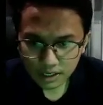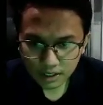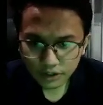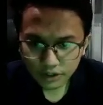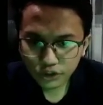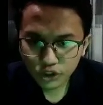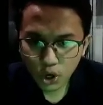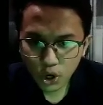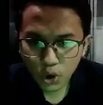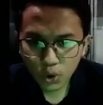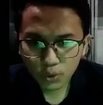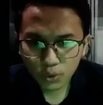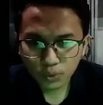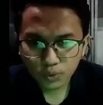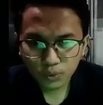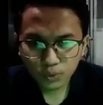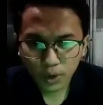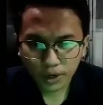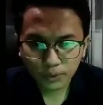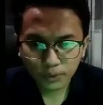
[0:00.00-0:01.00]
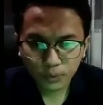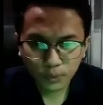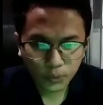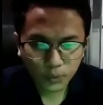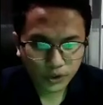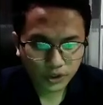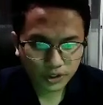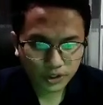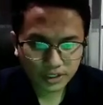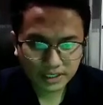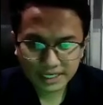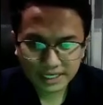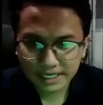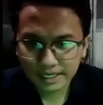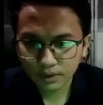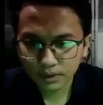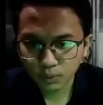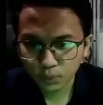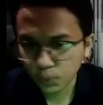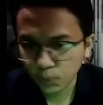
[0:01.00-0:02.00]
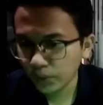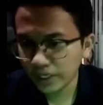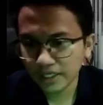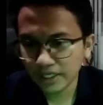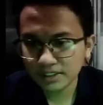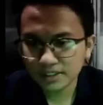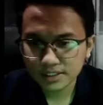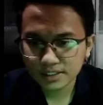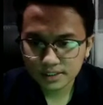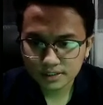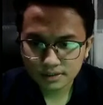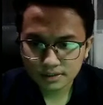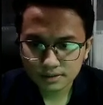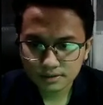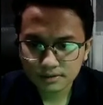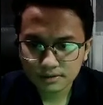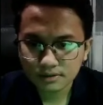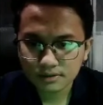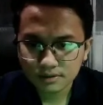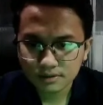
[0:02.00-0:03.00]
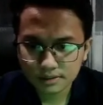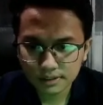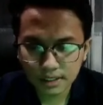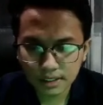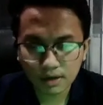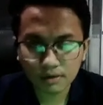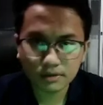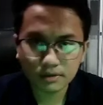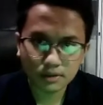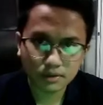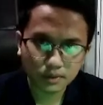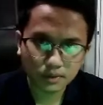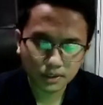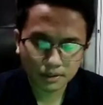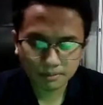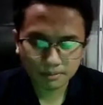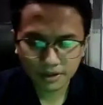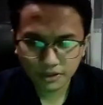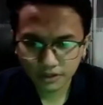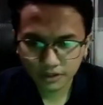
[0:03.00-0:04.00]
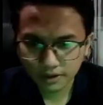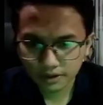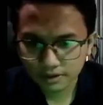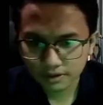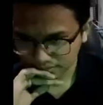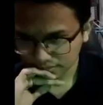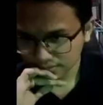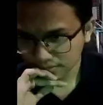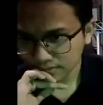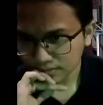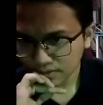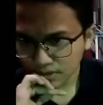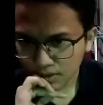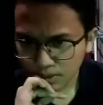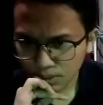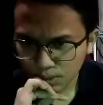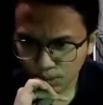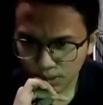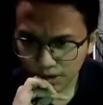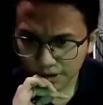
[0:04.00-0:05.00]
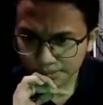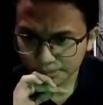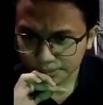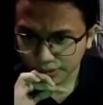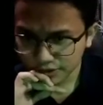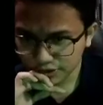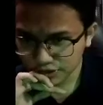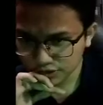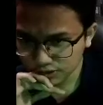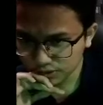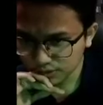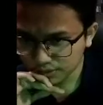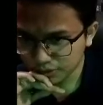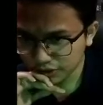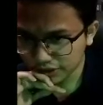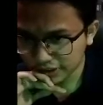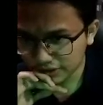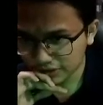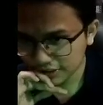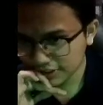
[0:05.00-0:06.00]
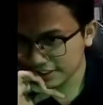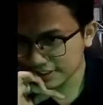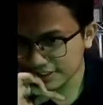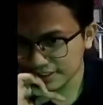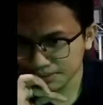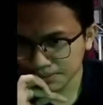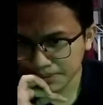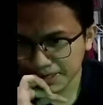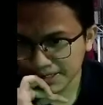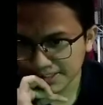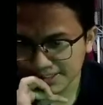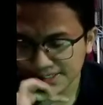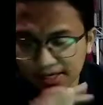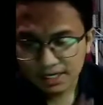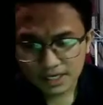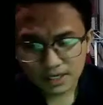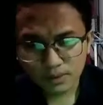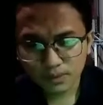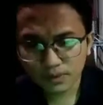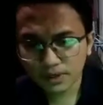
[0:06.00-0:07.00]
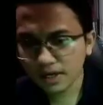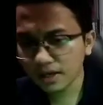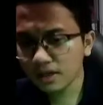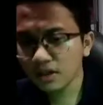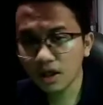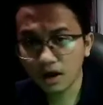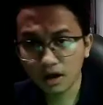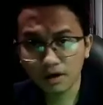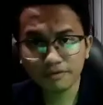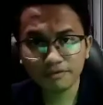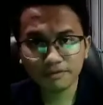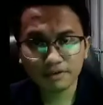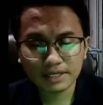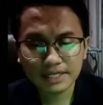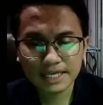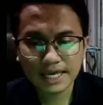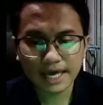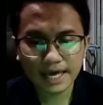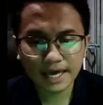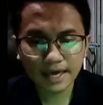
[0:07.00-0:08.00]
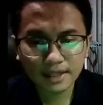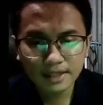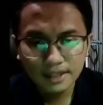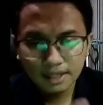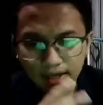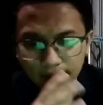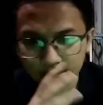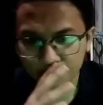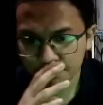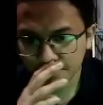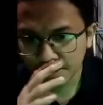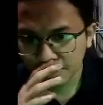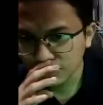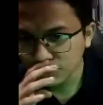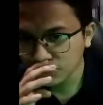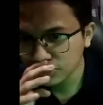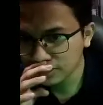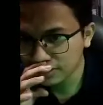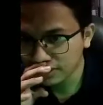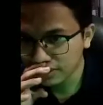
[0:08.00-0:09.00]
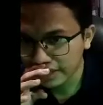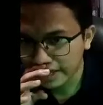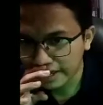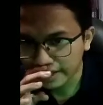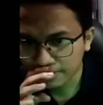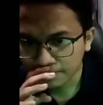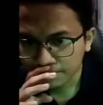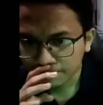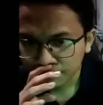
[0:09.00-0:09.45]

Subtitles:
know what we're dealing with, the audiolingual method. 1.2 modern teaching methods. What I love in here, they mention that